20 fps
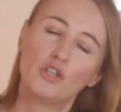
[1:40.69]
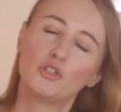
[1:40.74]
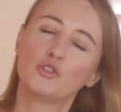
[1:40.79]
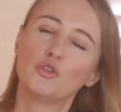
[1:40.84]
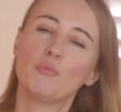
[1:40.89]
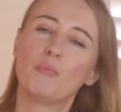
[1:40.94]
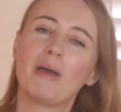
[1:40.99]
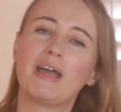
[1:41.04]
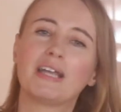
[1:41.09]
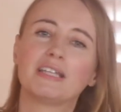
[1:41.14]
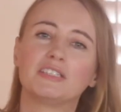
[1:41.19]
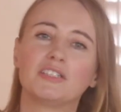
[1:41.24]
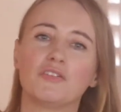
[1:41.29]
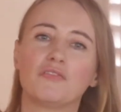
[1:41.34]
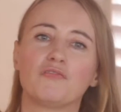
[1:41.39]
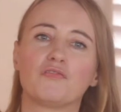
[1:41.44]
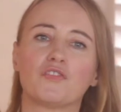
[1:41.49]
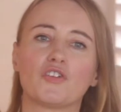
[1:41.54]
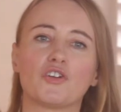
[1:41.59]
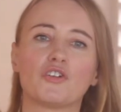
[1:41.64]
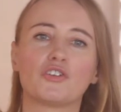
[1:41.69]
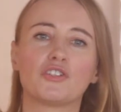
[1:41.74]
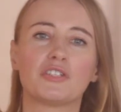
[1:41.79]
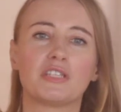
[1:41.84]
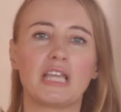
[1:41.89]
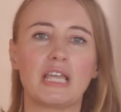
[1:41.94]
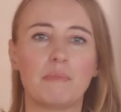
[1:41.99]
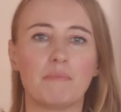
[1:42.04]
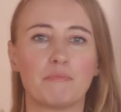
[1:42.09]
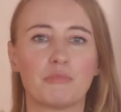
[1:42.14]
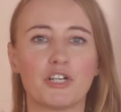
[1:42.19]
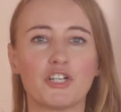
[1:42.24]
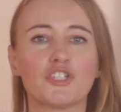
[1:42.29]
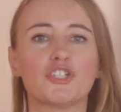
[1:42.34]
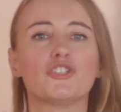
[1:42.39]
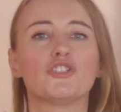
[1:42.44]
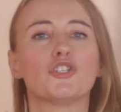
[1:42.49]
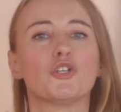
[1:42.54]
to make the first impression.